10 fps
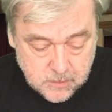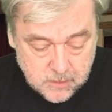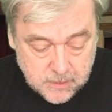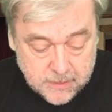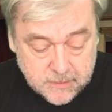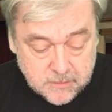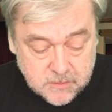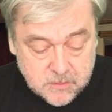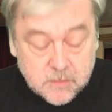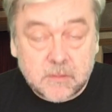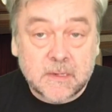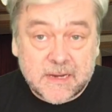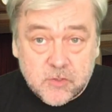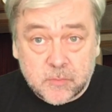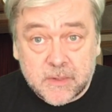And the
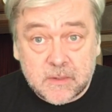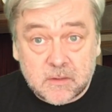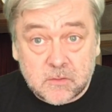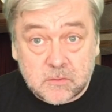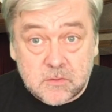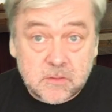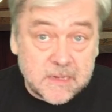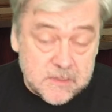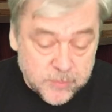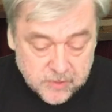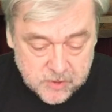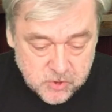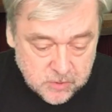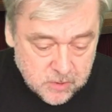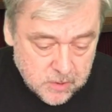natural minor chords, next
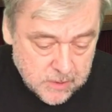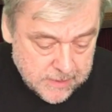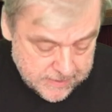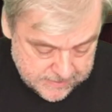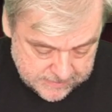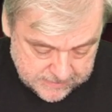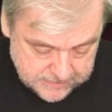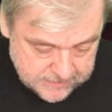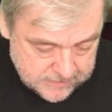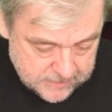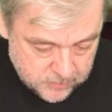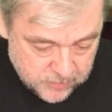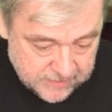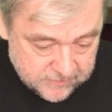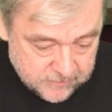progression. We're
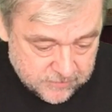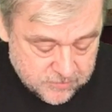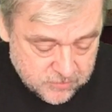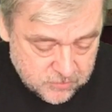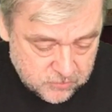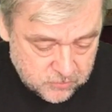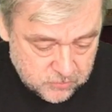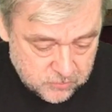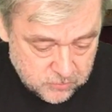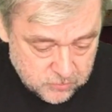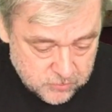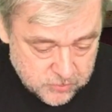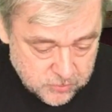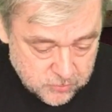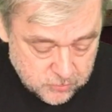getting through
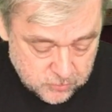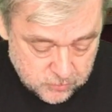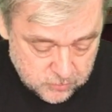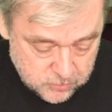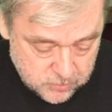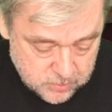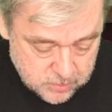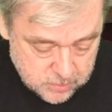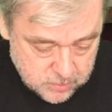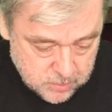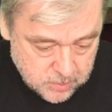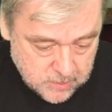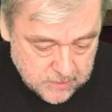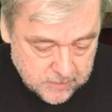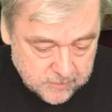to
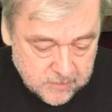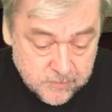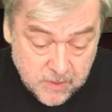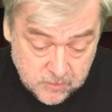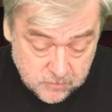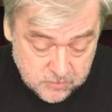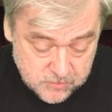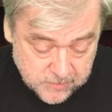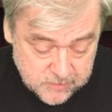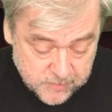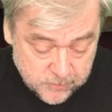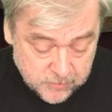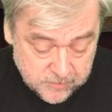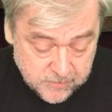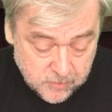the modes. We explain what
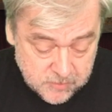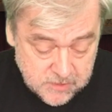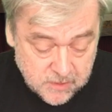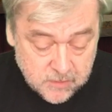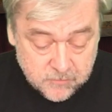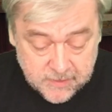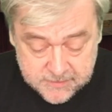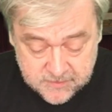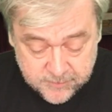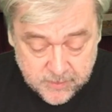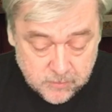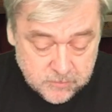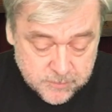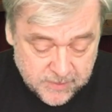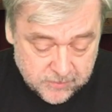the modes are: relative modes,
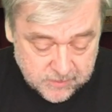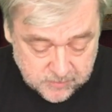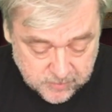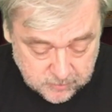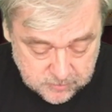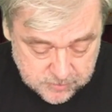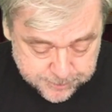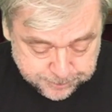parallel modes.